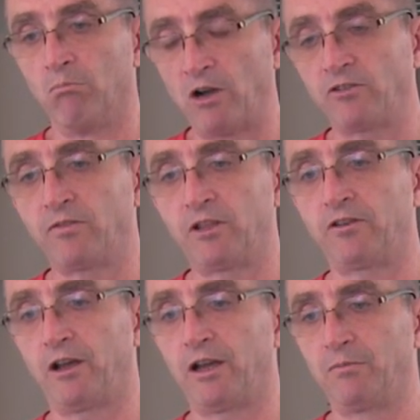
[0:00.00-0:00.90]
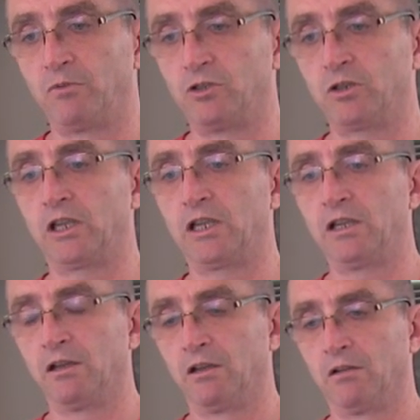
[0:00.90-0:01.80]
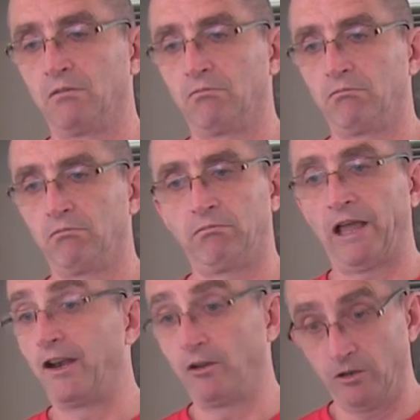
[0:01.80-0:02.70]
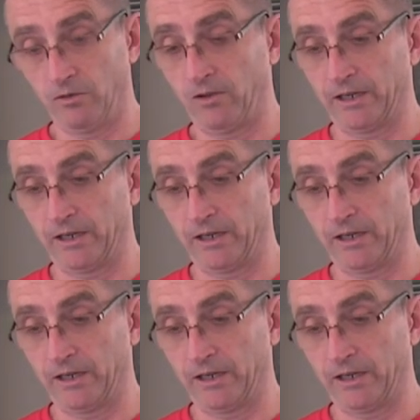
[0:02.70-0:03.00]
most of the time jerky, they don't use